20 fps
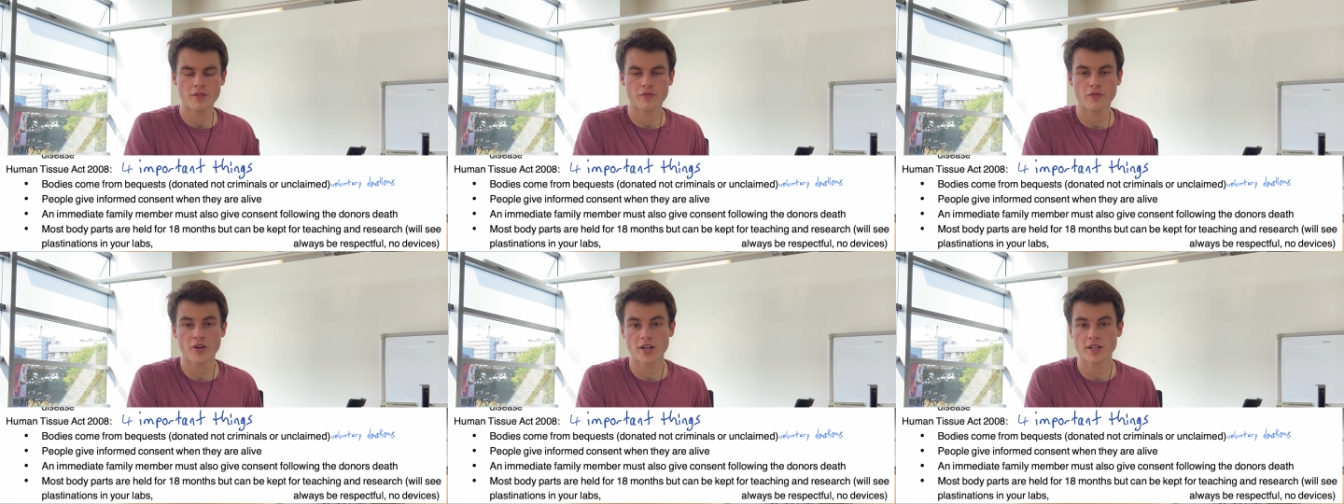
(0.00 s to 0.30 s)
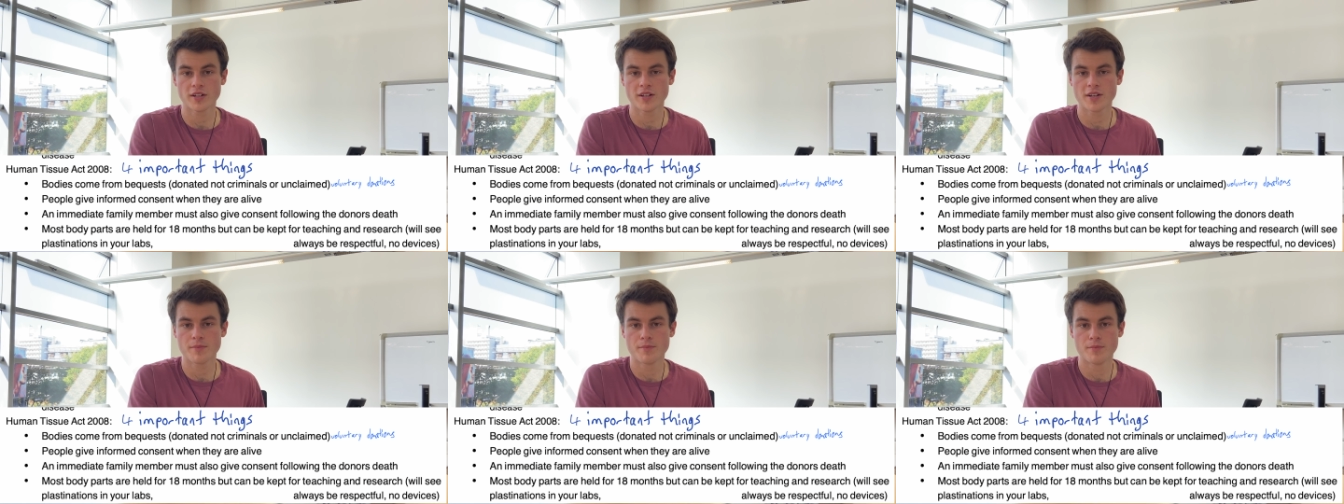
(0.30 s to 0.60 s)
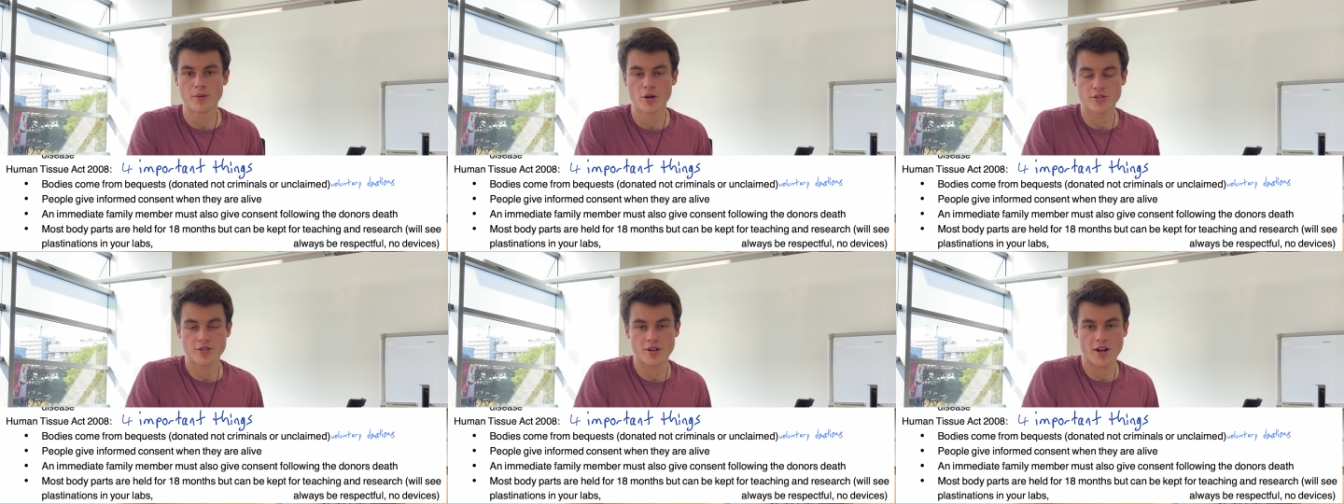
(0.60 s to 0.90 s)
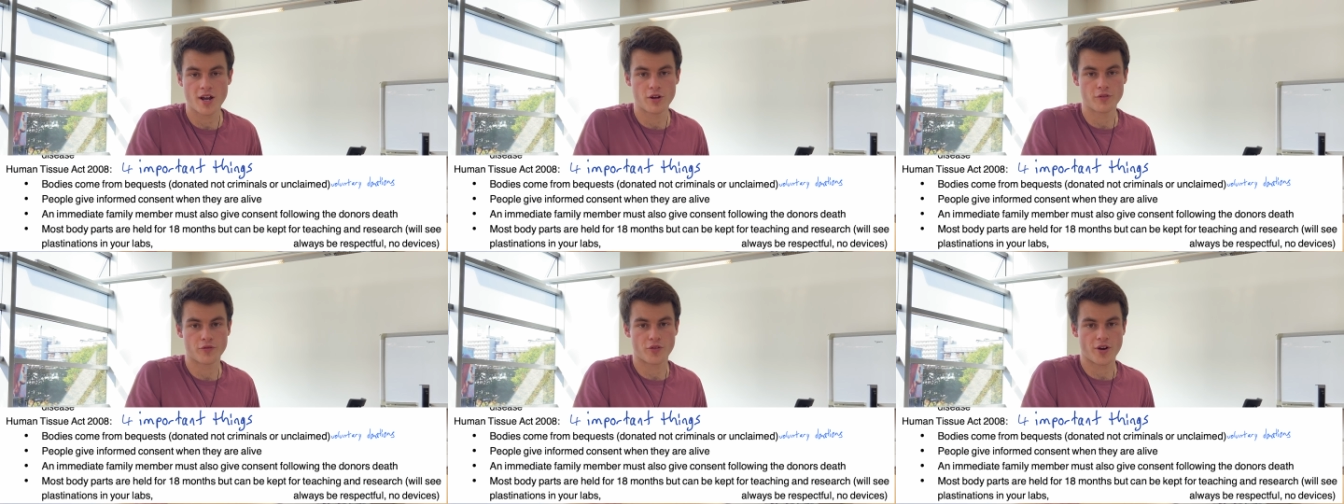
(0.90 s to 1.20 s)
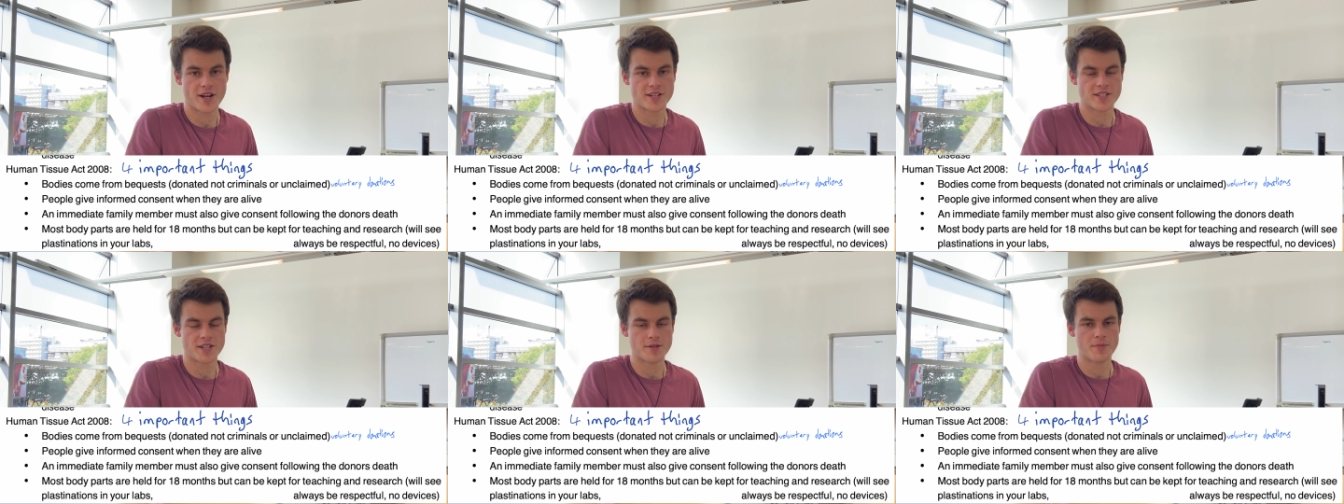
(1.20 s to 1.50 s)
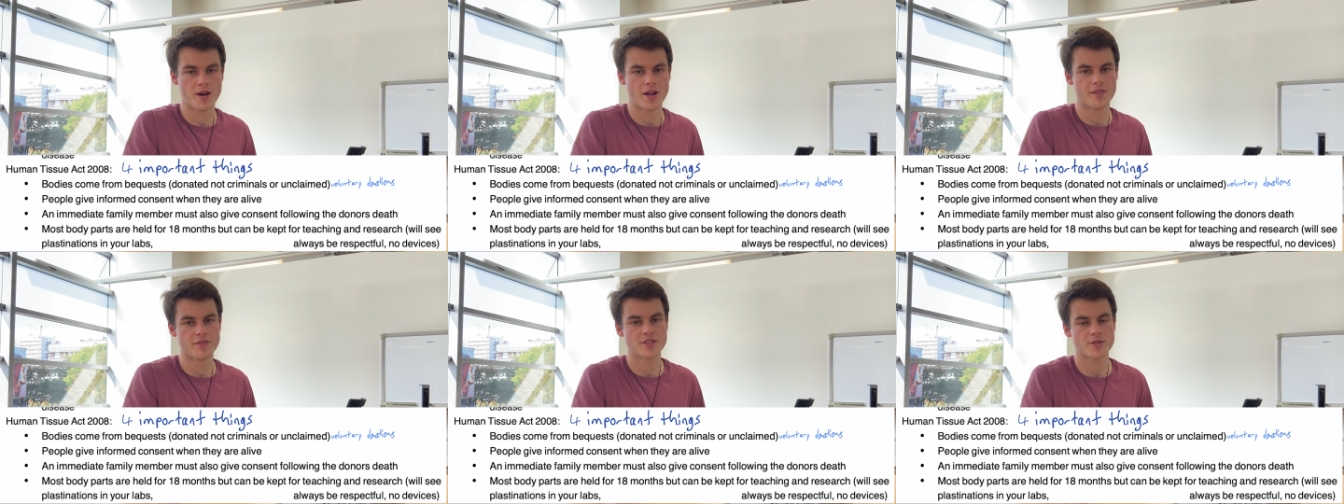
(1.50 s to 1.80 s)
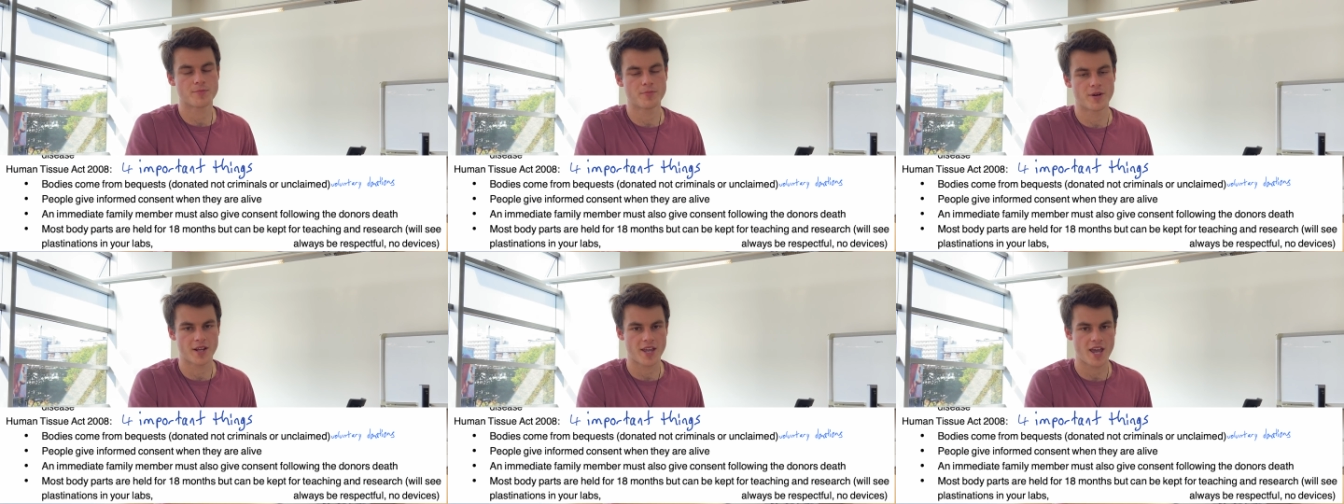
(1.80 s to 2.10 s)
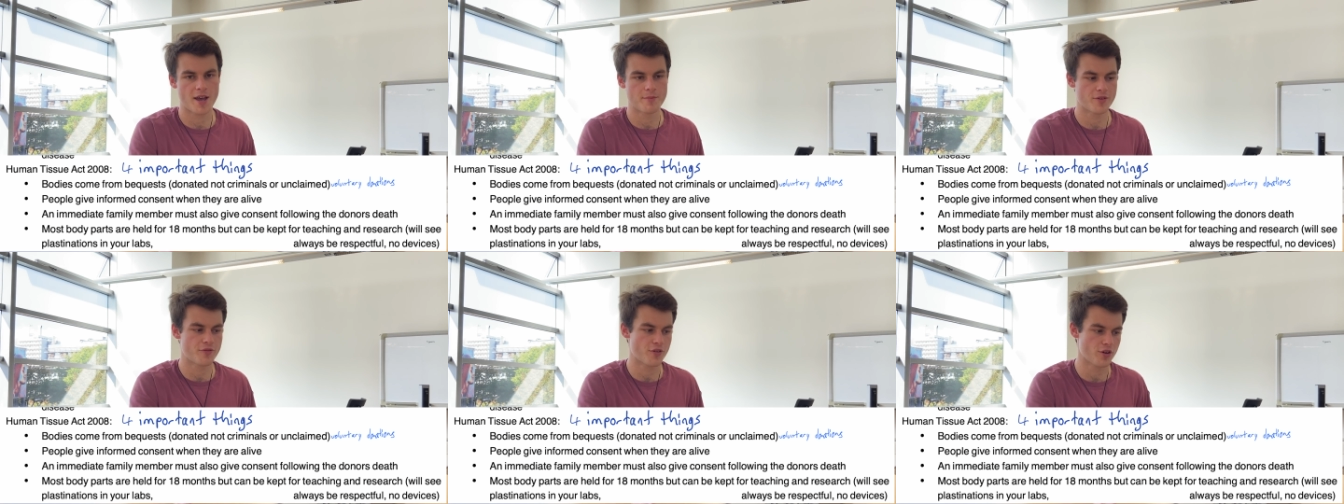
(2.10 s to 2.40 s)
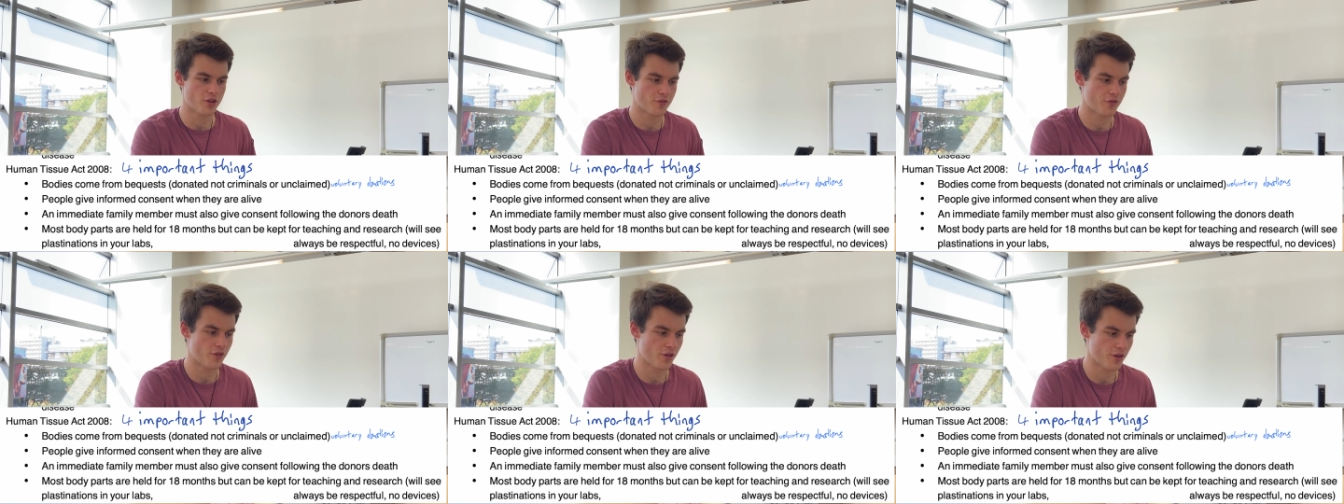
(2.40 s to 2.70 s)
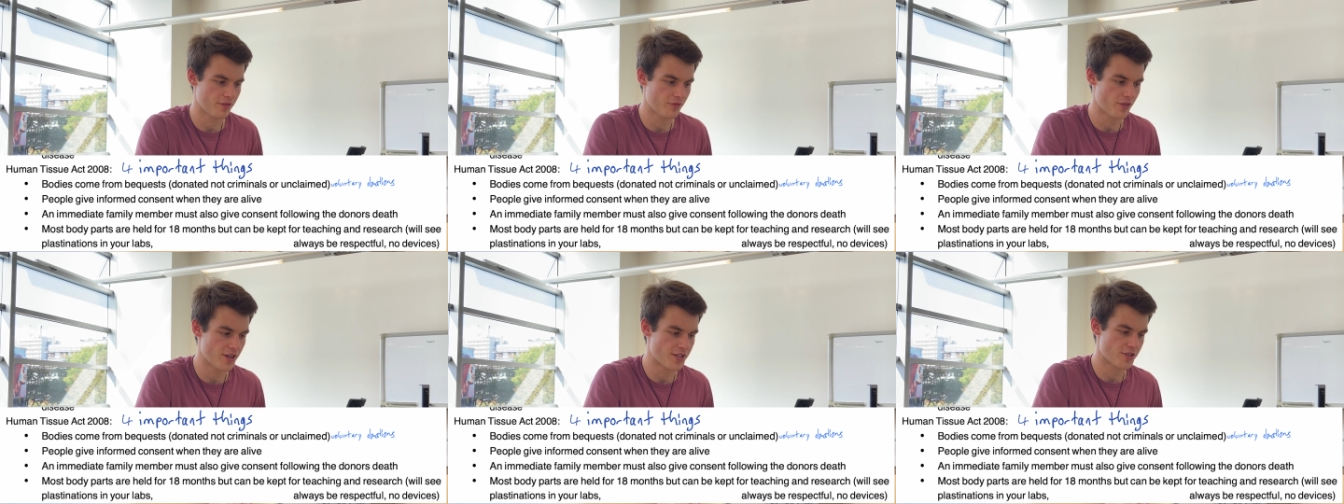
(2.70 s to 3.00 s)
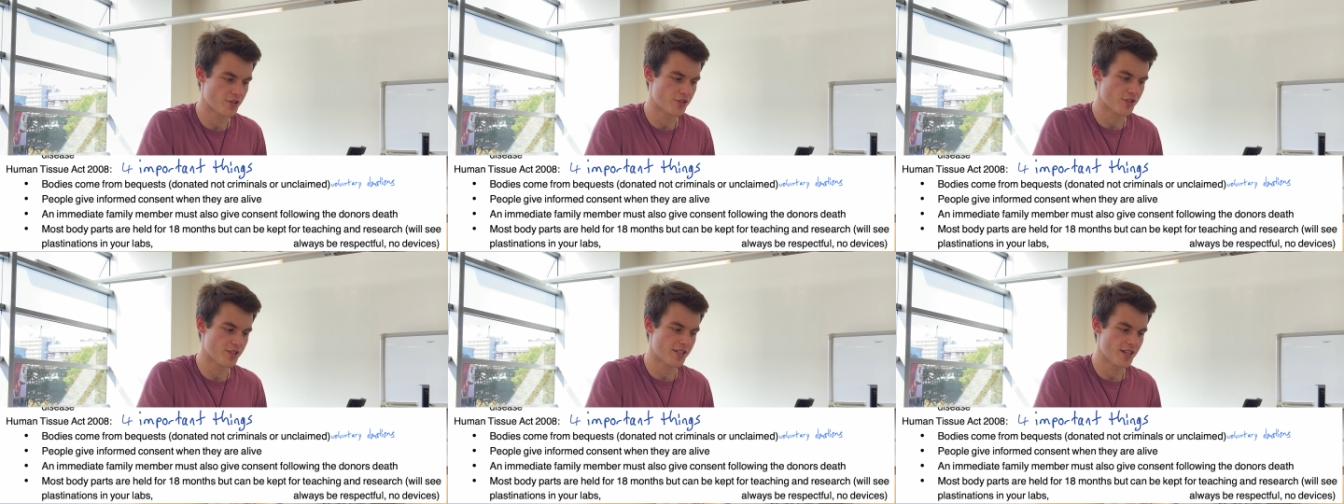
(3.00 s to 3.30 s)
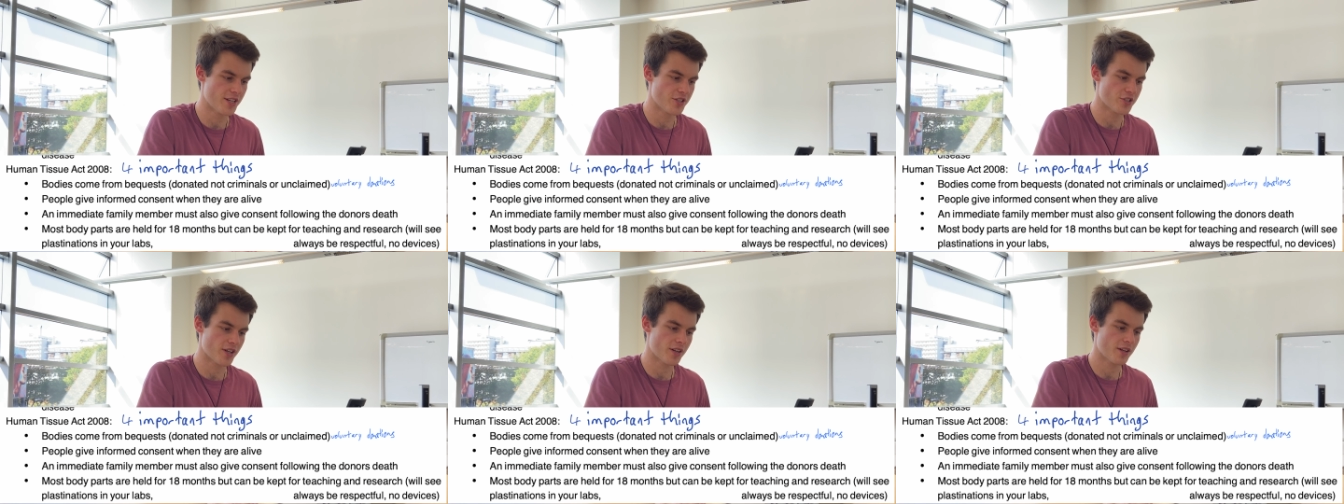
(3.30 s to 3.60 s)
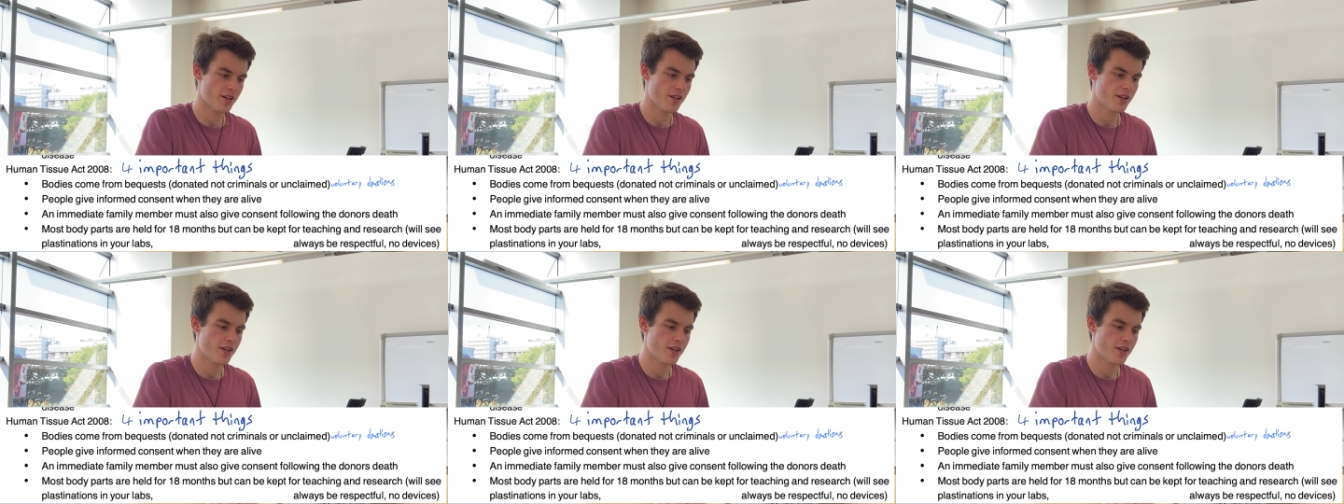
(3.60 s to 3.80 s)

Finally, most are held for 18 months, but it can be further for research and teaching.